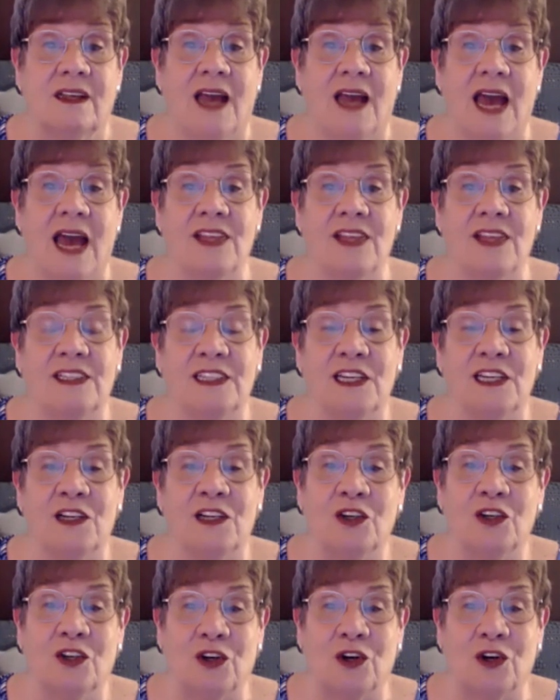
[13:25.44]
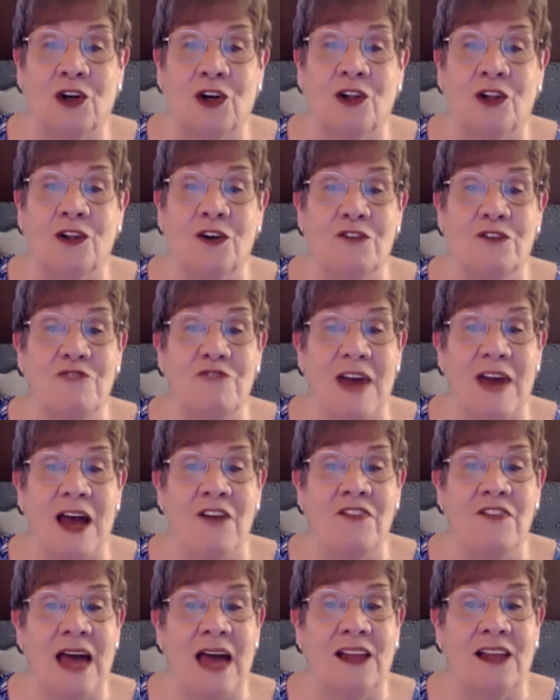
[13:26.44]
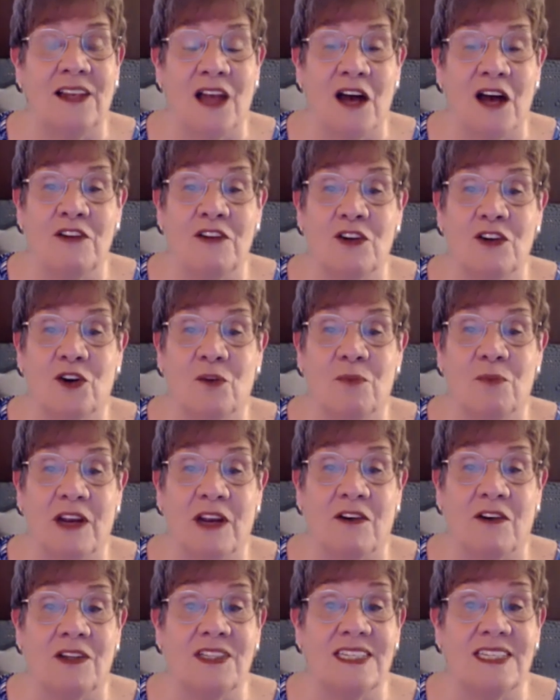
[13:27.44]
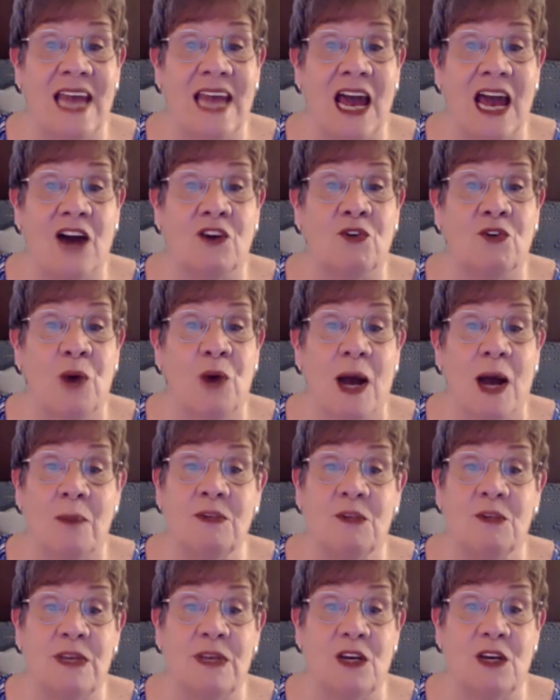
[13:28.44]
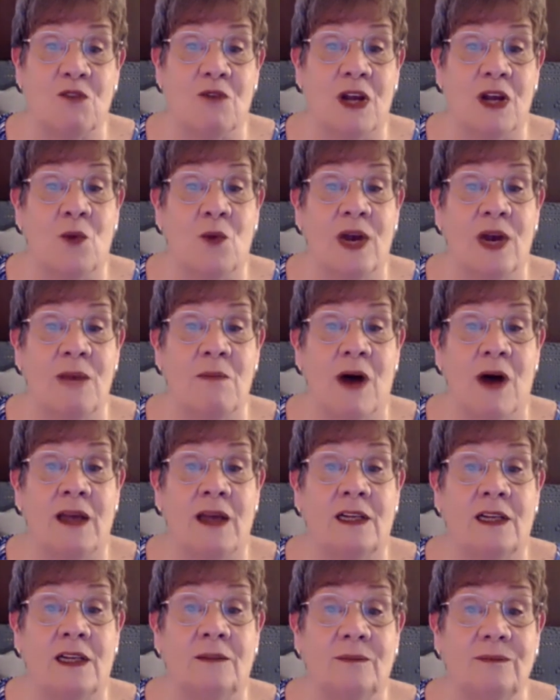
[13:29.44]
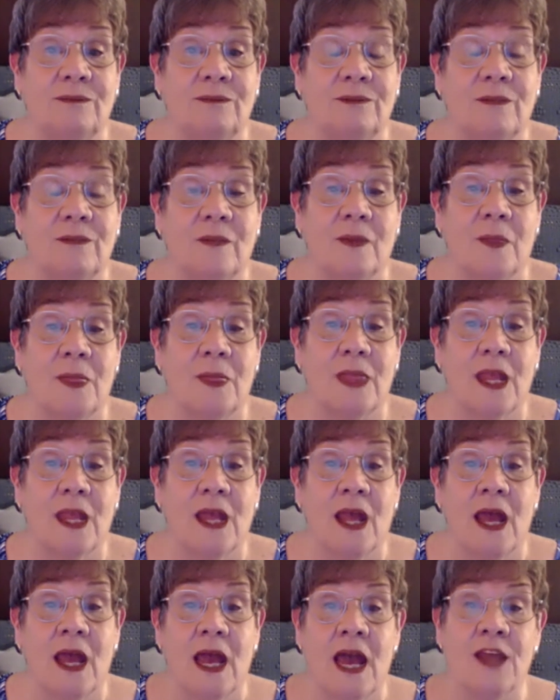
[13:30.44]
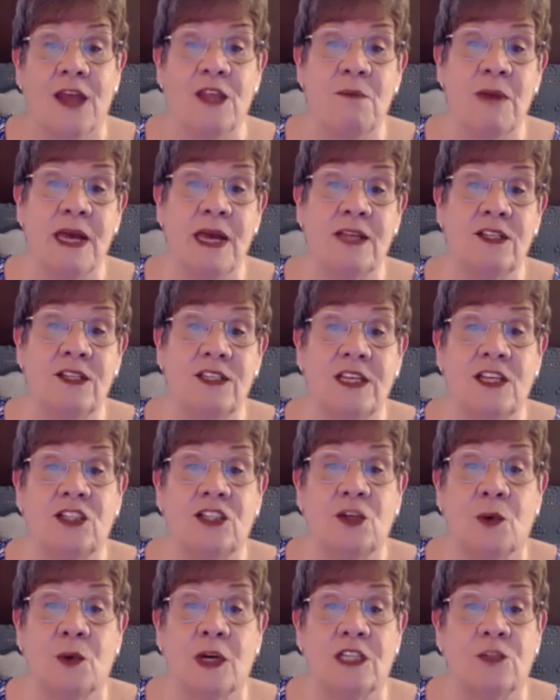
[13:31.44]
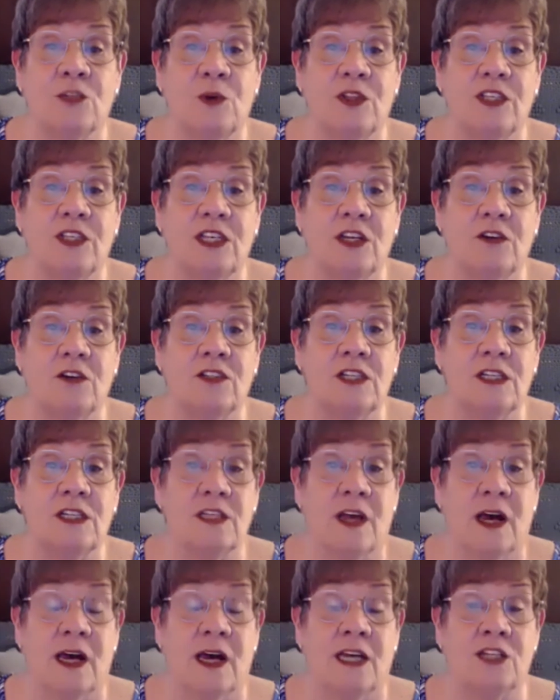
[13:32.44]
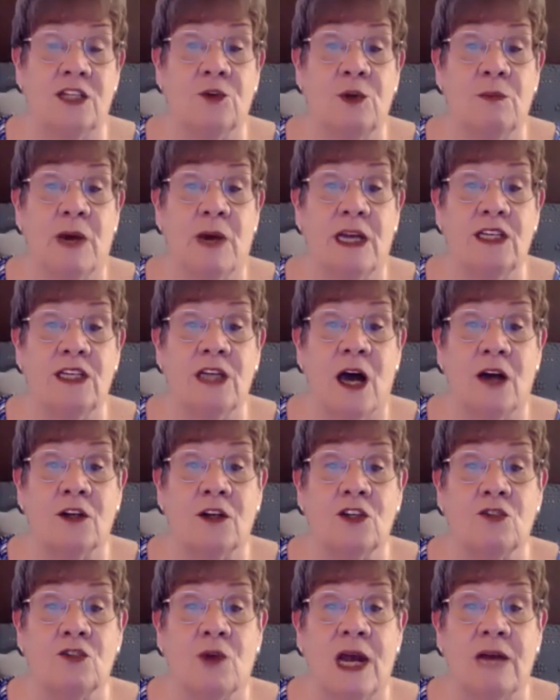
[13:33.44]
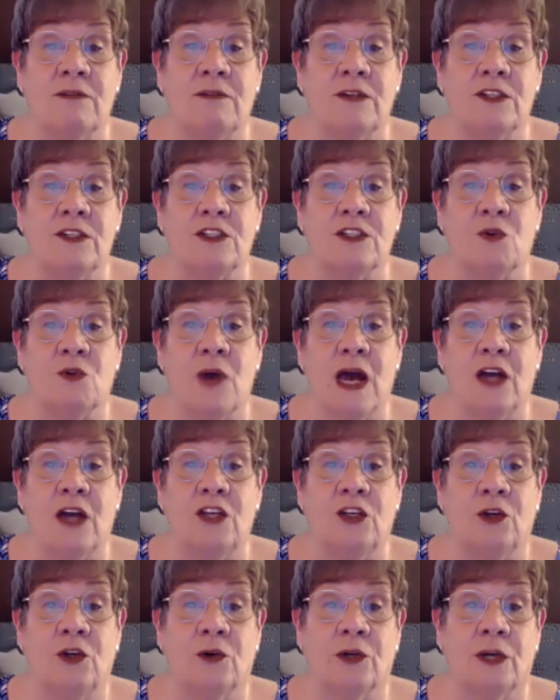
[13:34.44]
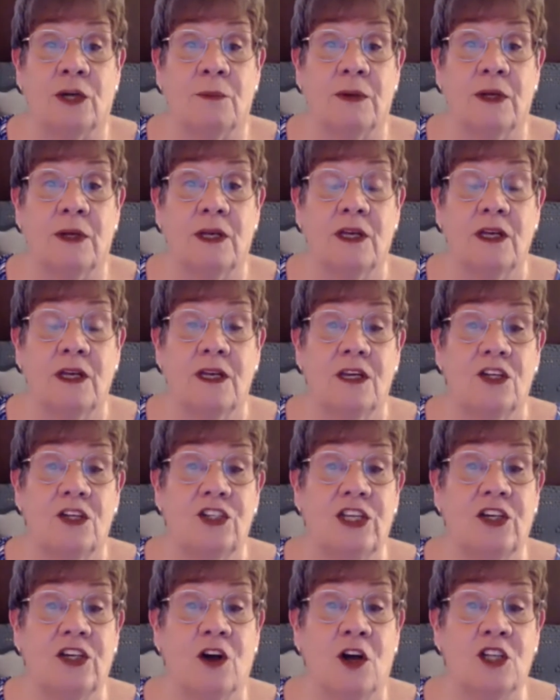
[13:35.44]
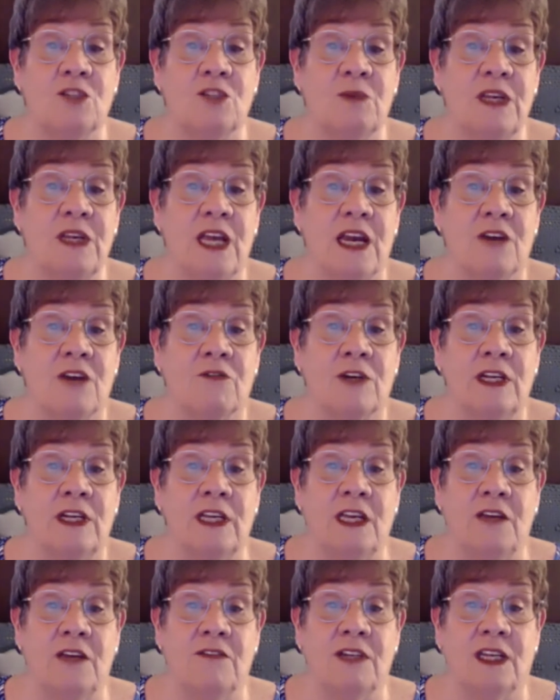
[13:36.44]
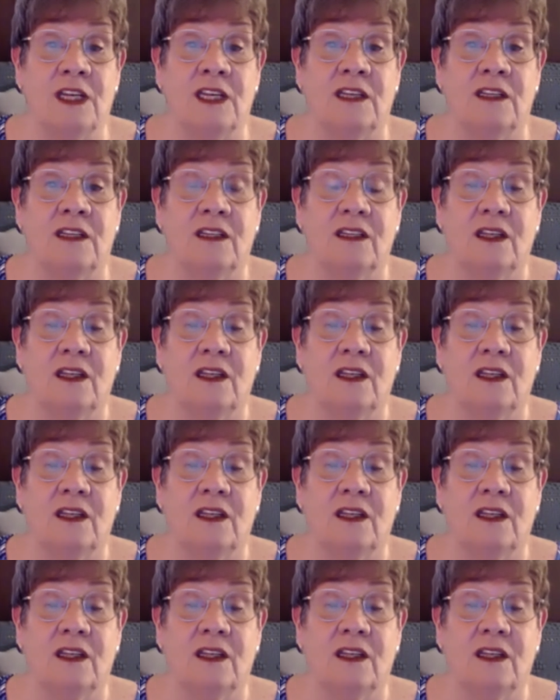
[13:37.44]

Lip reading: And the little girl who found that love in her parents now grew up to be a runway model. And the man said to us with tears in his eyes, "When my daughter travels throughout Europe, she calls me every evening,